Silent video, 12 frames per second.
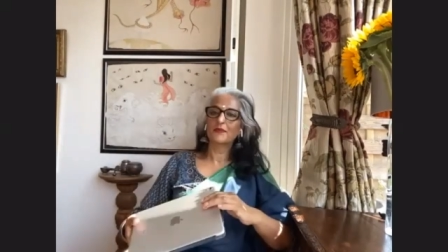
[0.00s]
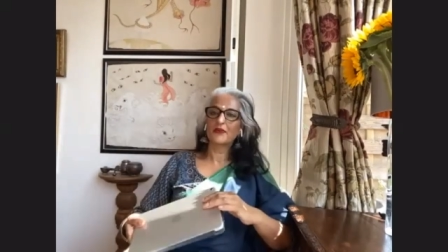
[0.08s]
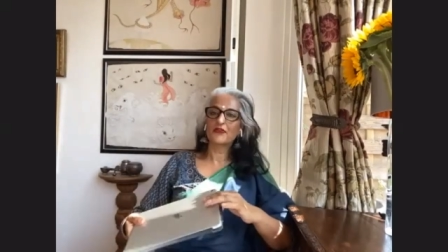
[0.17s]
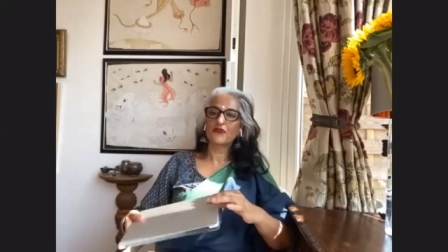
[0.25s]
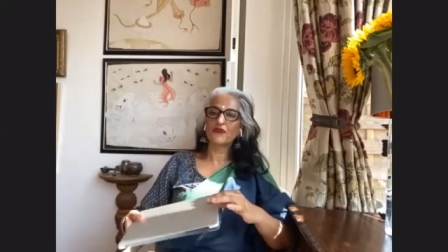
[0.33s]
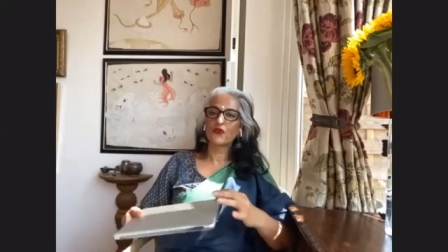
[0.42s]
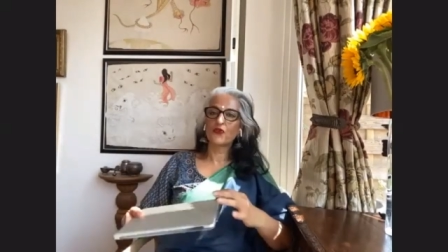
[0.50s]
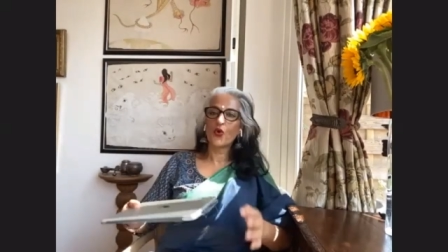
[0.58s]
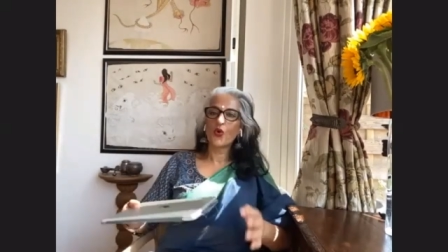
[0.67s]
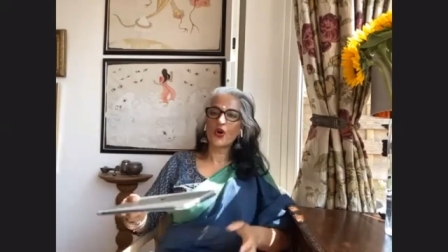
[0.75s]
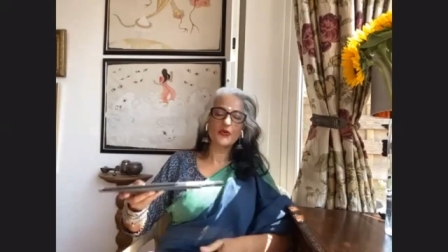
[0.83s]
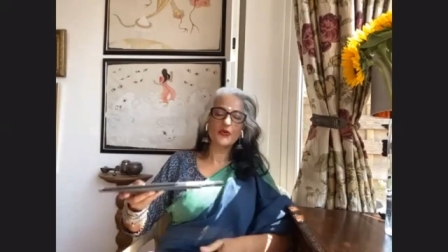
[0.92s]
we
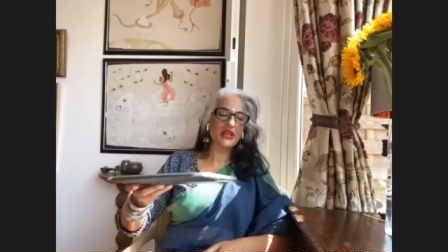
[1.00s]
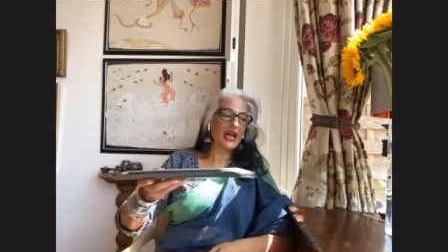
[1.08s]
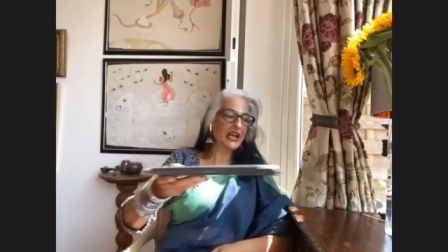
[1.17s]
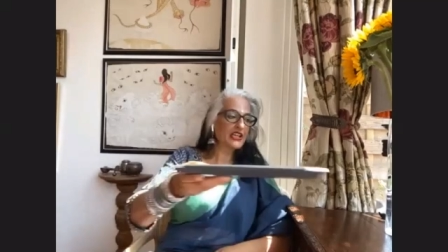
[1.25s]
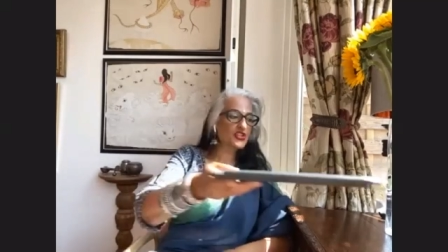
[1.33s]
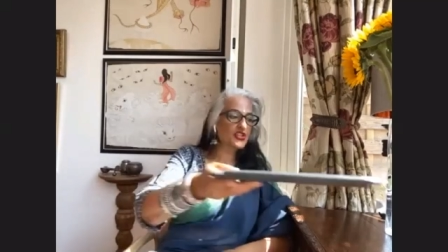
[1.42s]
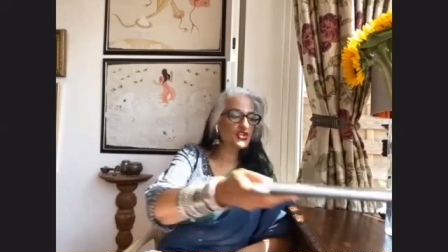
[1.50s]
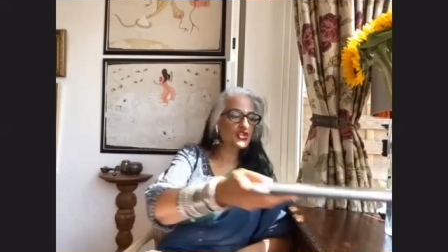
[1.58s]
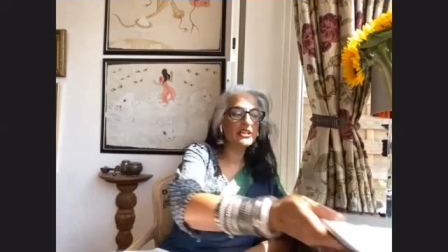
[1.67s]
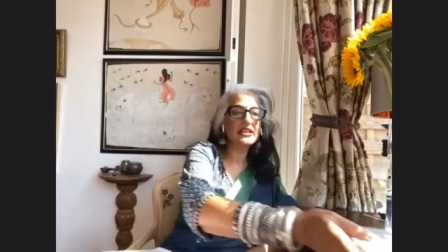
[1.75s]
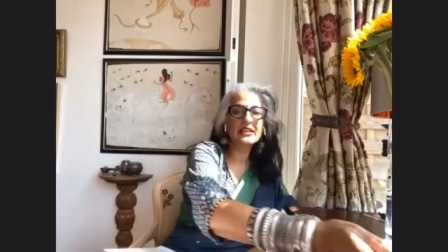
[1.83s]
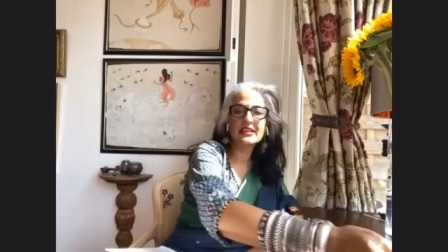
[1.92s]
actually get down to
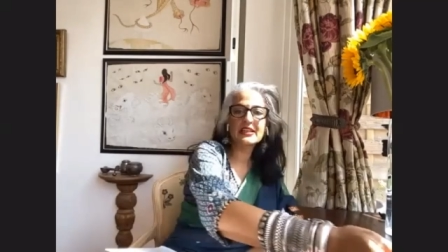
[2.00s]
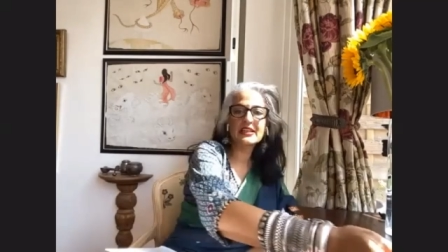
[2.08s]
giving